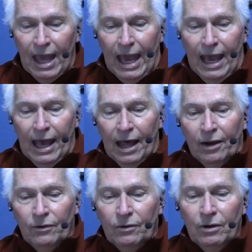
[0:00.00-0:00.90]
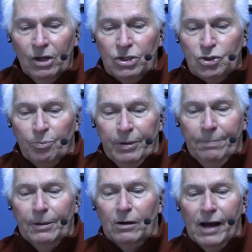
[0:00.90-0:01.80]
And so
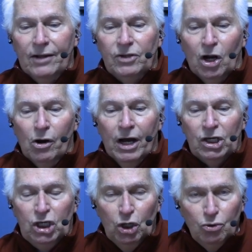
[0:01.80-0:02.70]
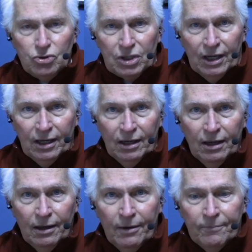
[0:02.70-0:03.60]
people are out there accusing
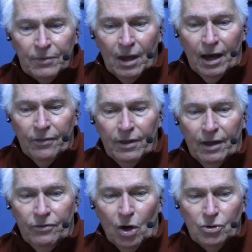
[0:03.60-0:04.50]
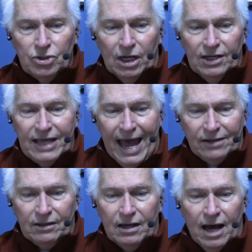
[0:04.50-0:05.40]
those that
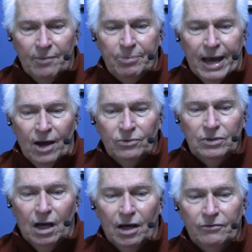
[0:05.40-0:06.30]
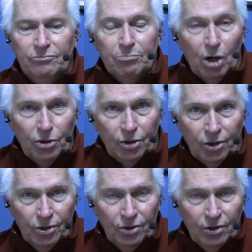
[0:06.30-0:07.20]
attacked the compound of
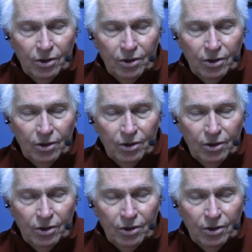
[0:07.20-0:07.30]
murder